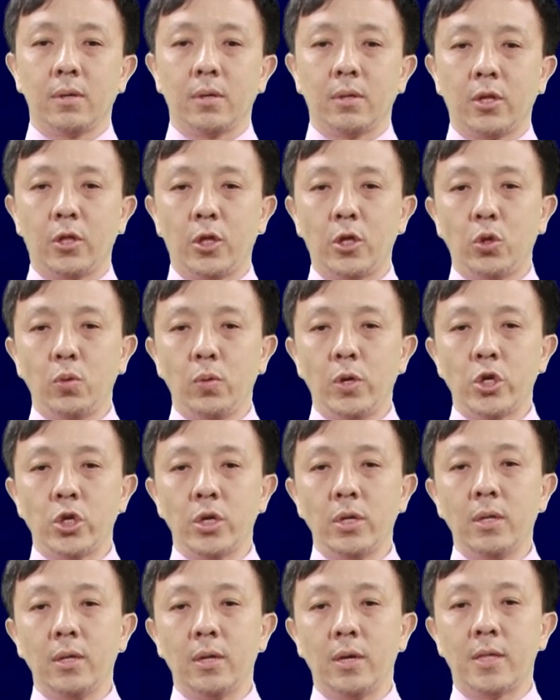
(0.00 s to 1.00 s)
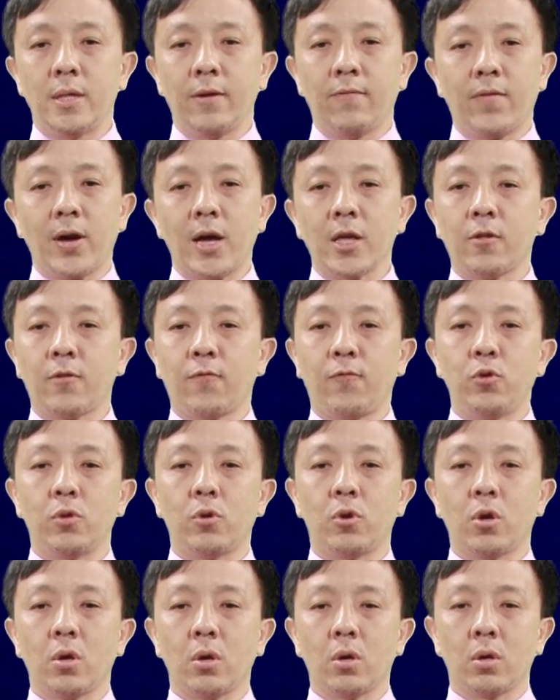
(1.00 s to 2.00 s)
The situation is a fast food
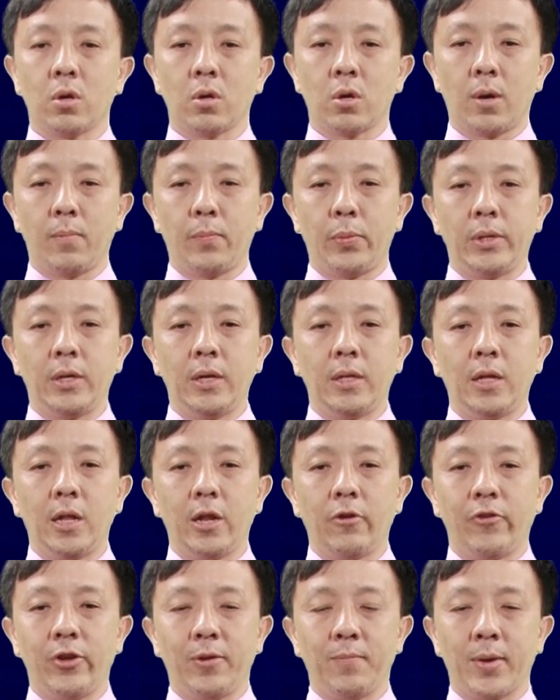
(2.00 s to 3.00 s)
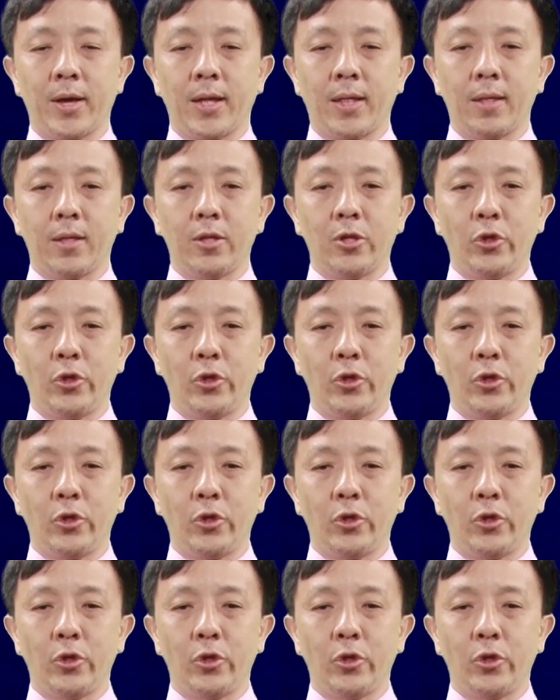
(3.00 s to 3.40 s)
company delivery man.